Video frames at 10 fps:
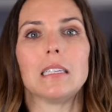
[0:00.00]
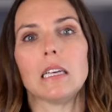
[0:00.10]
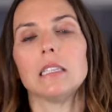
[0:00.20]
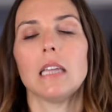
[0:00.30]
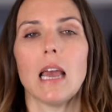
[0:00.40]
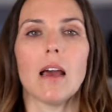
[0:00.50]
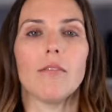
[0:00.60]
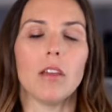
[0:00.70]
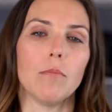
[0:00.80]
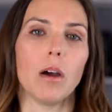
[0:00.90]
it doesn't
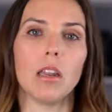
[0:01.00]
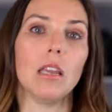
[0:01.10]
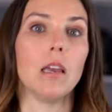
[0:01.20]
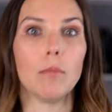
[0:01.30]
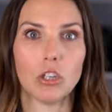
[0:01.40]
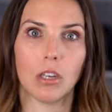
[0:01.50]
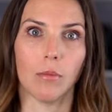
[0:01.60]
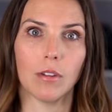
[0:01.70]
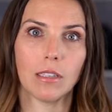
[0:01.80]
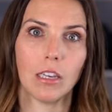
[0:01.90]
have in-body image
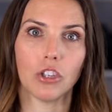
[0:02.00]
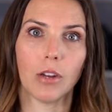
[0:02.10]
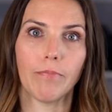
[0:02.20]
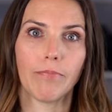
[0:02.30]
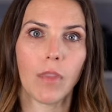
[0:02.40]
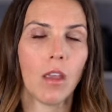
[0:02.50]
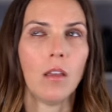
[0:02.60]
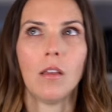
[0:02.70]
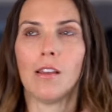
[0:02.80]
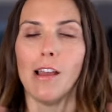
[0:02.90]
stabilization.
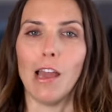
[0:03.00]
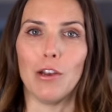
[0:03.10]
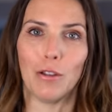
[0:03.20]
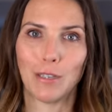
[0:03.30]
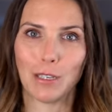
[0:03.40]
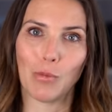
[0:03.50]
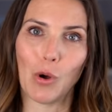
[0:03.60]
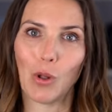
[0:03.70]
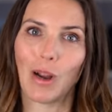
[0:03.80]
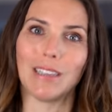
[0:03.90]
I know this is a
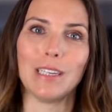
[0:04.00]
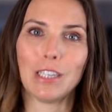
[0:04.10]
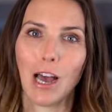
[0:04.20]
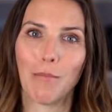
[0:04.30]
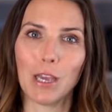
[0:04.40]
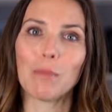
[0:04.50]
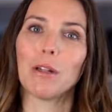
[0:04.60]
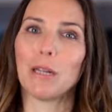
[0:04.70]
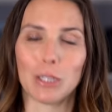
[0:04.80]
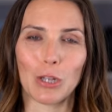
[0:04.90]
polarizing topic,
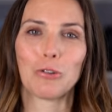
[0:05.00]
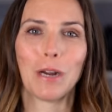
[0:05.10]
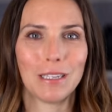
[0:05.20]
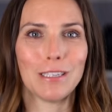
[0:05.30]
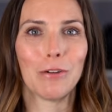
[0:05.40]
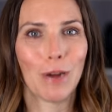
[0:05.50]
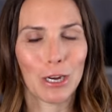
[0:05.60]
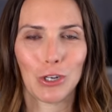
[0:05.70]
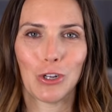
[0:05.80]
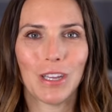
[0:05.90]
but let's all try to stay
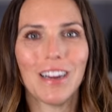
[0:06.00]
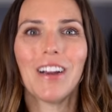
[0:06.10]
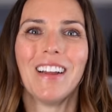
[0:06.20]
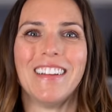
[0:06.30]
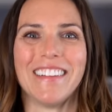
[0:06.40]
rational here.